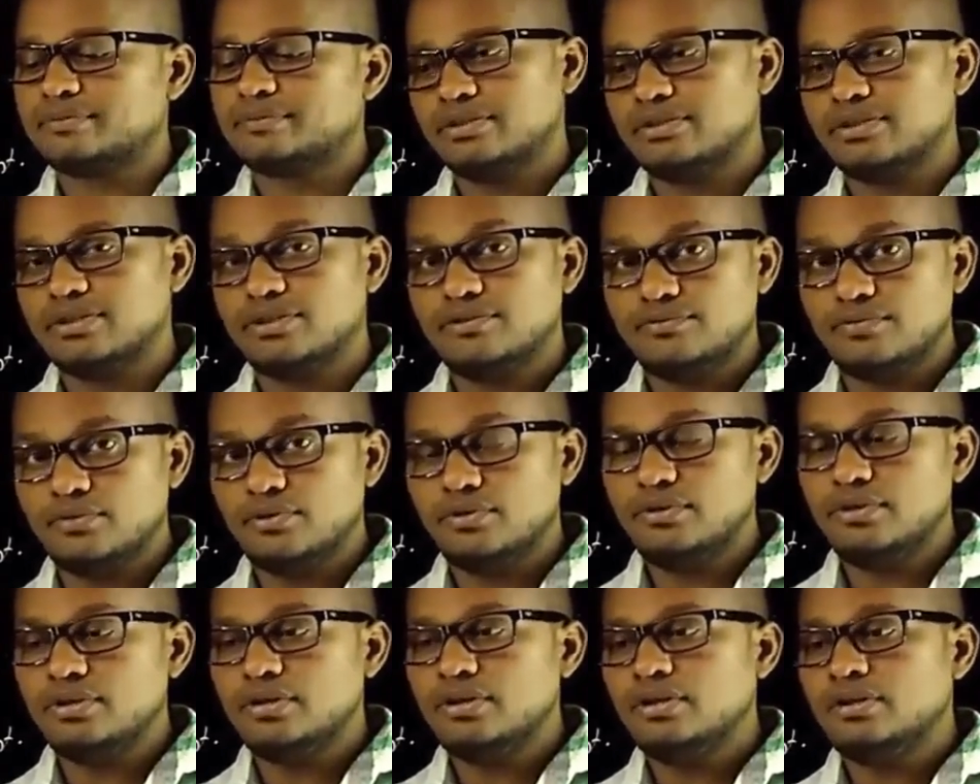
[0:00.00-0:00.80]

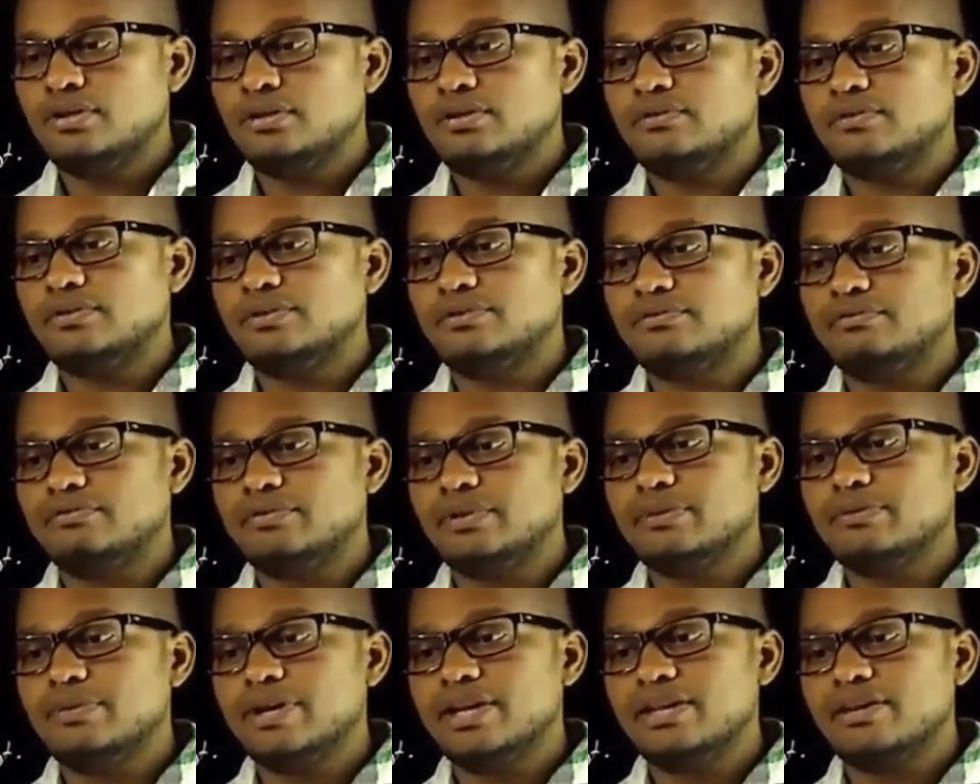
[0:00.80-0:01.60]
Therefore, if
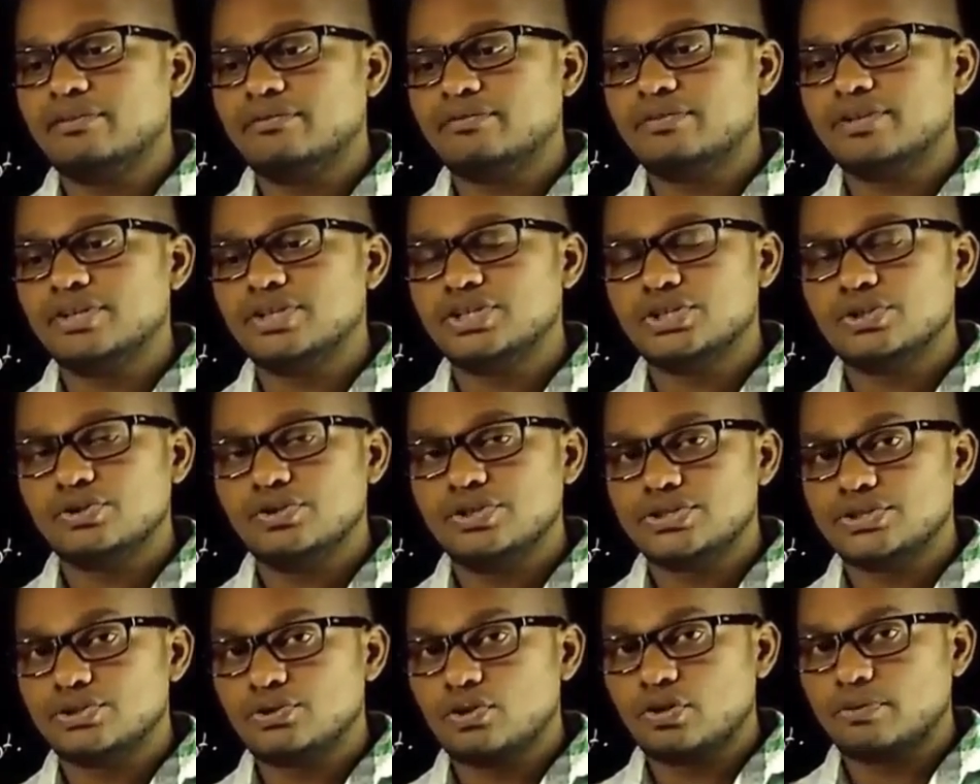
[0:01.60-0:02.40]
V by F ratio
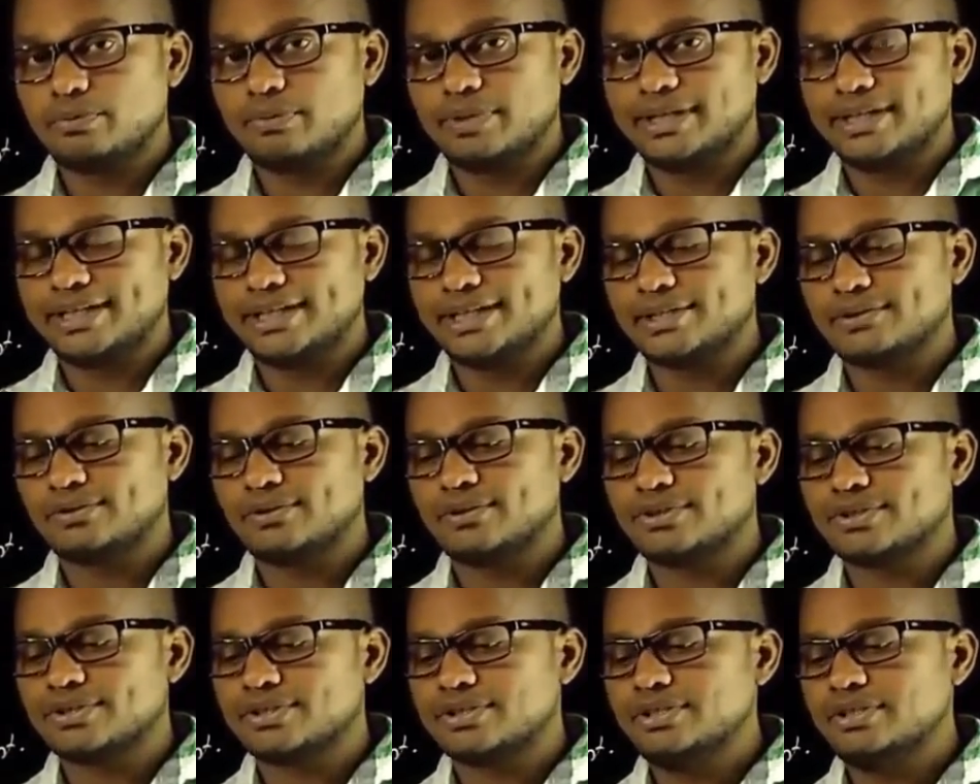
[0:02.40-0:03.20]
is not maintained
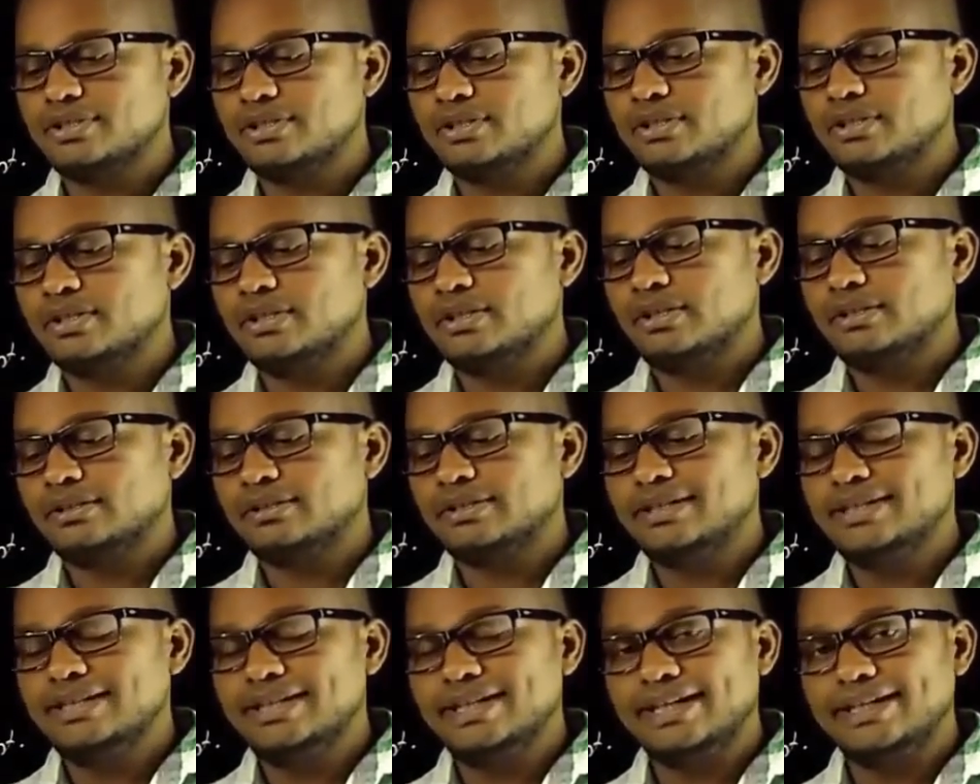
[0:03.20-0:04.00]
constant,
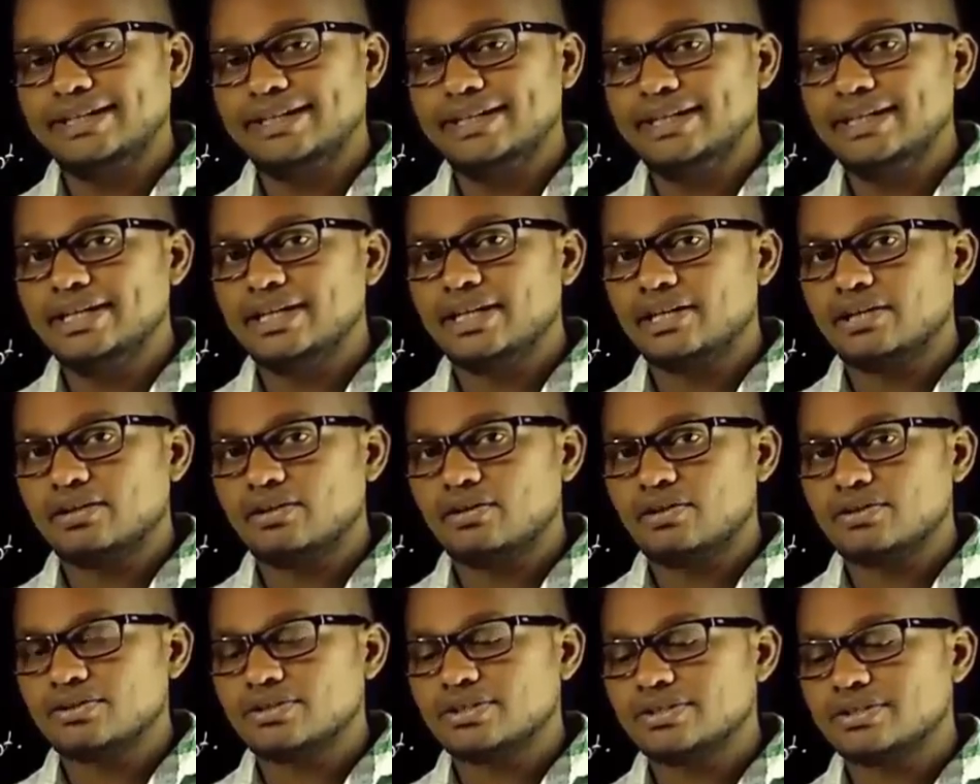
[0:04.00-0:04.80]
then eddy current
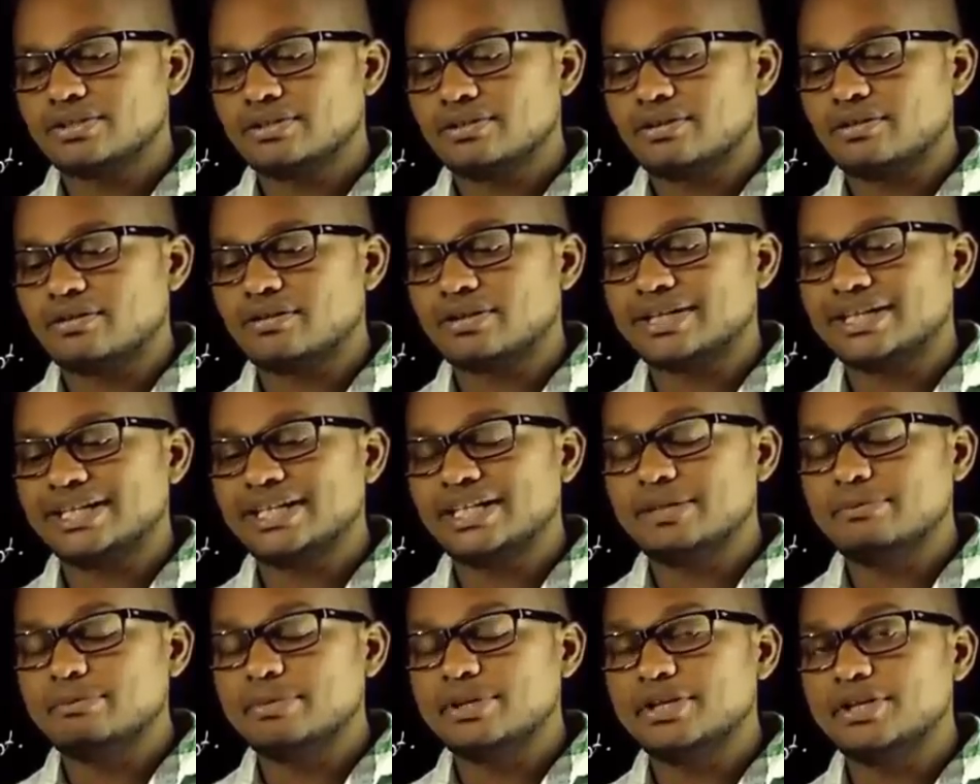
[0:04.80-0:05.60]
losses are
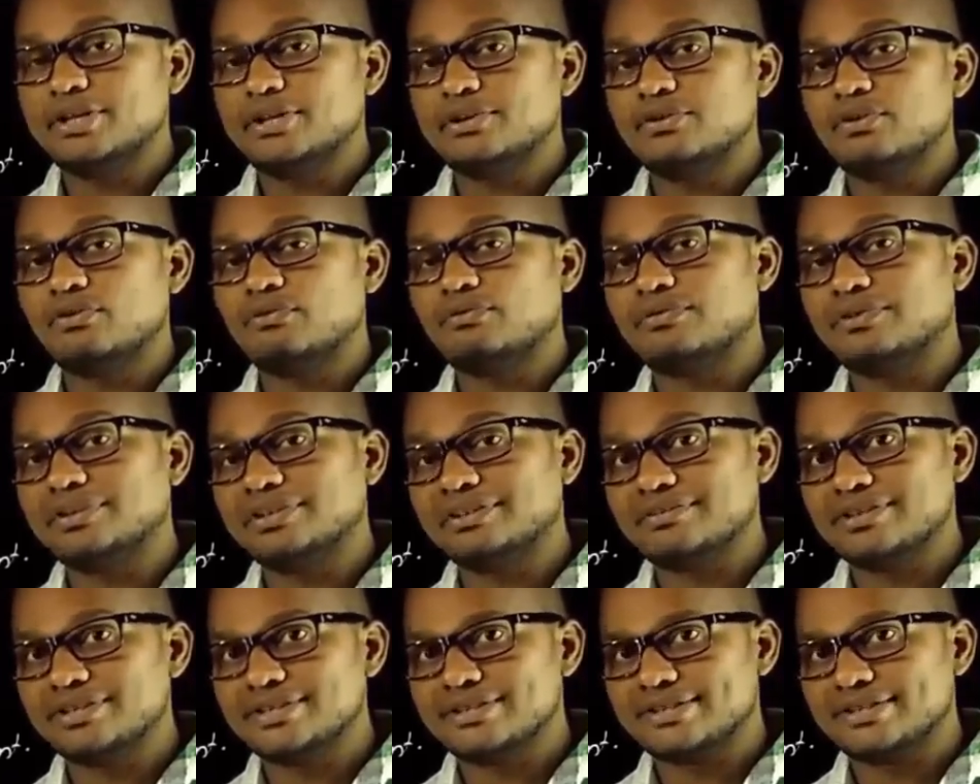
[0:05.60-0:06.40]
independent of
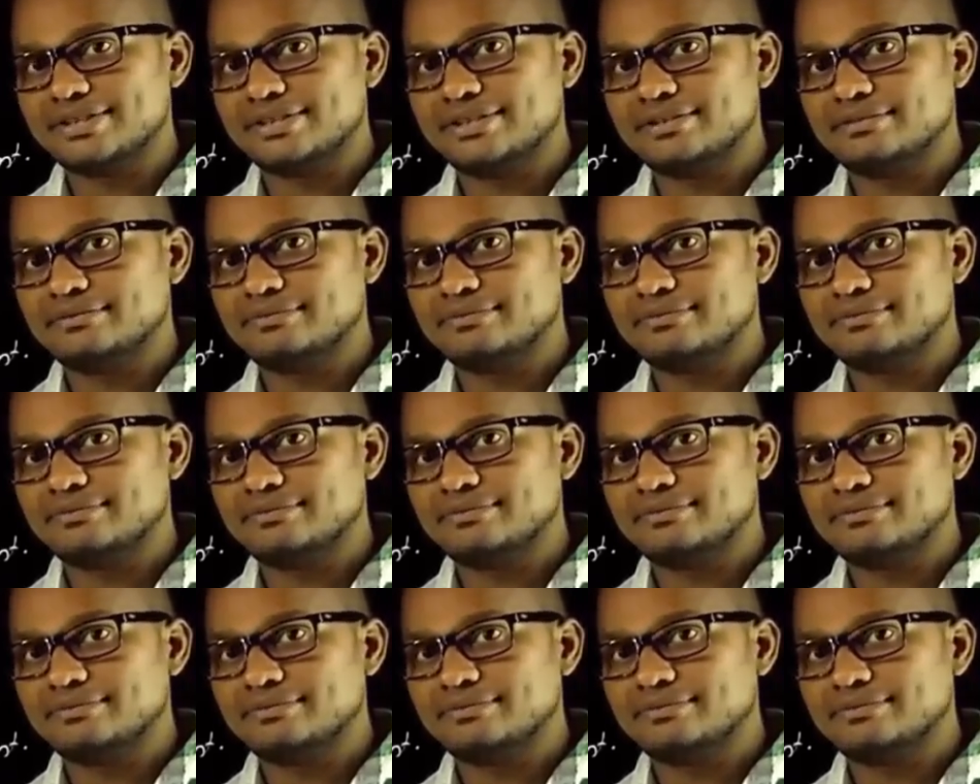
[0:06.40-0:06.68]
frequency.